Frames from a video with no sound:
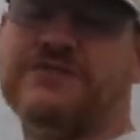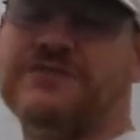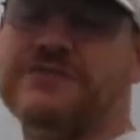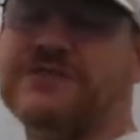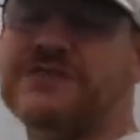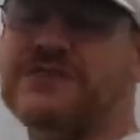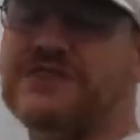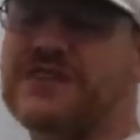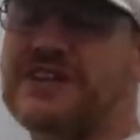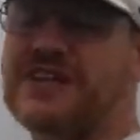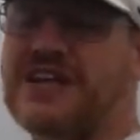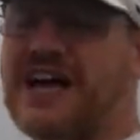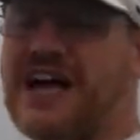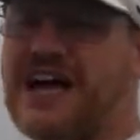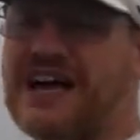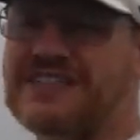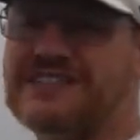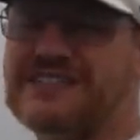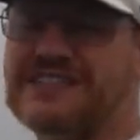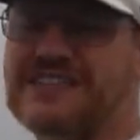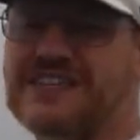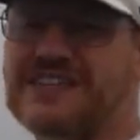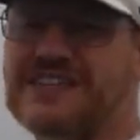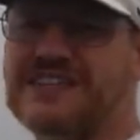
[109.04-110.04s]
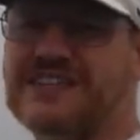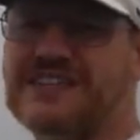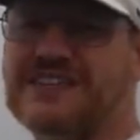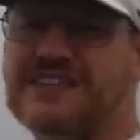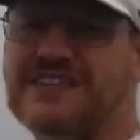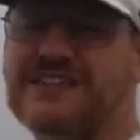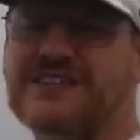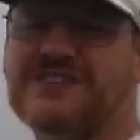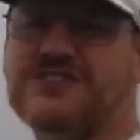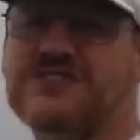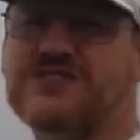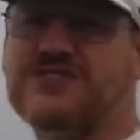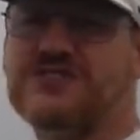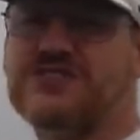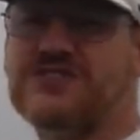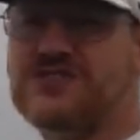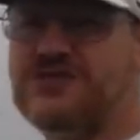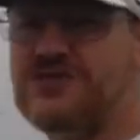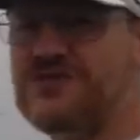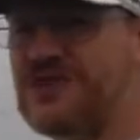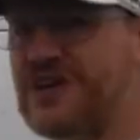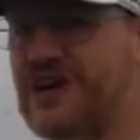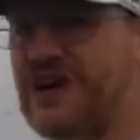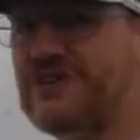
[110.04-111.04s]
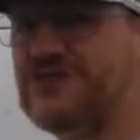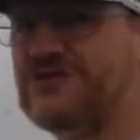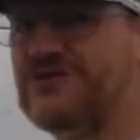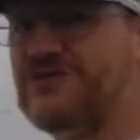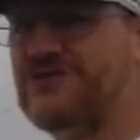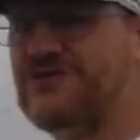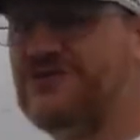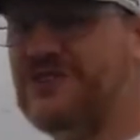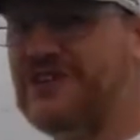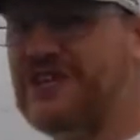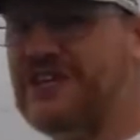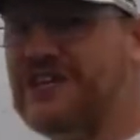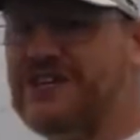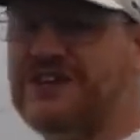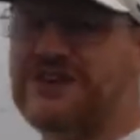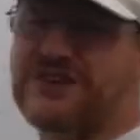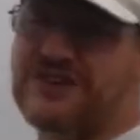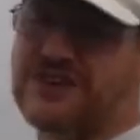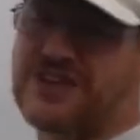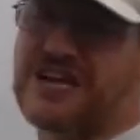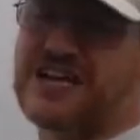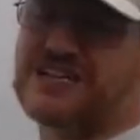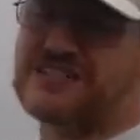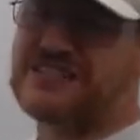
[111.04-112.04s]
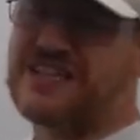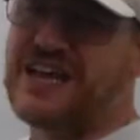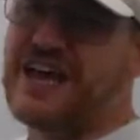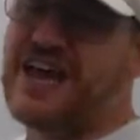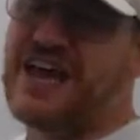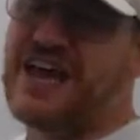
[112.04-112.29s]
for the last 2,000 feet or last